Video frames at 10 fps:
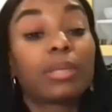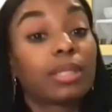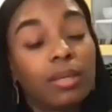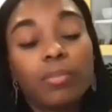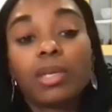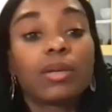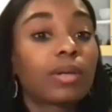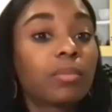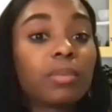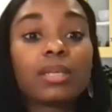committee on
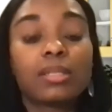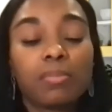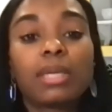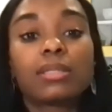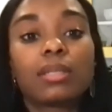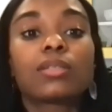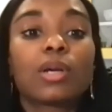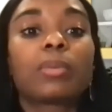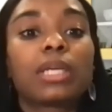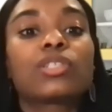committees makes the
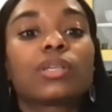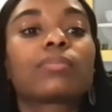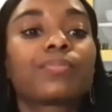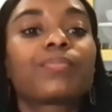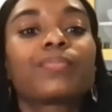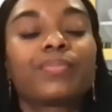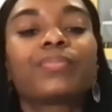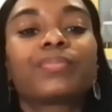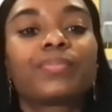determination. Hey,